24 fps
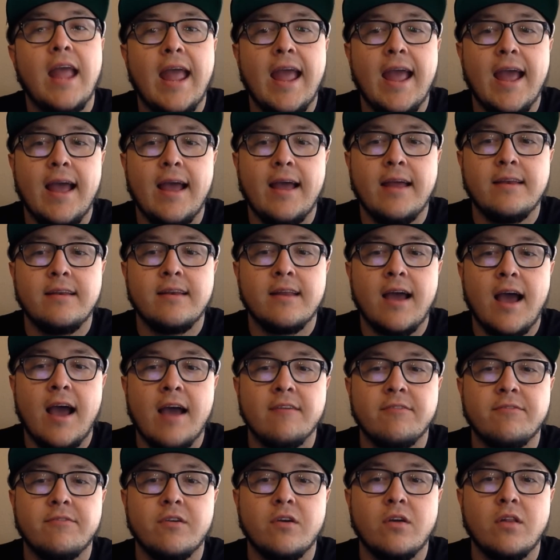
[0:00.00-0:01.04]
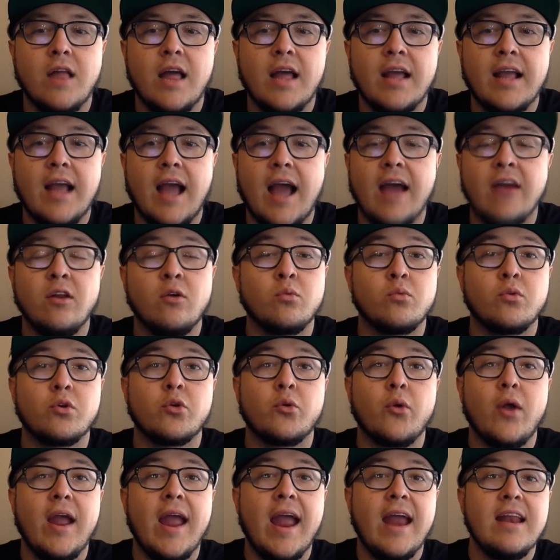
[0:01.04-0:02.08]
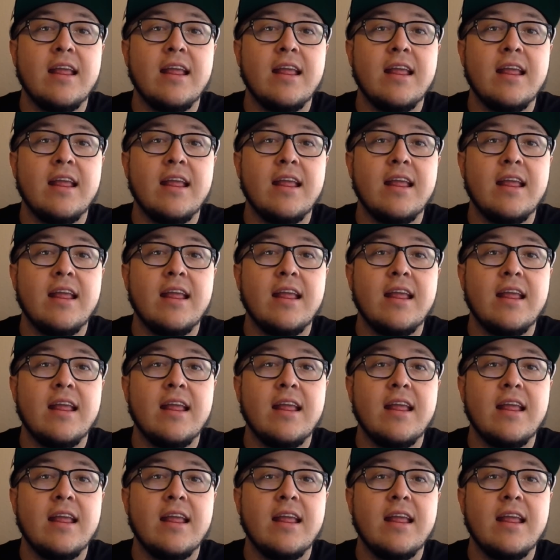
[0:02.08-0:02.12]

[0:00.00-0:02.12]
and I feel like I don't regret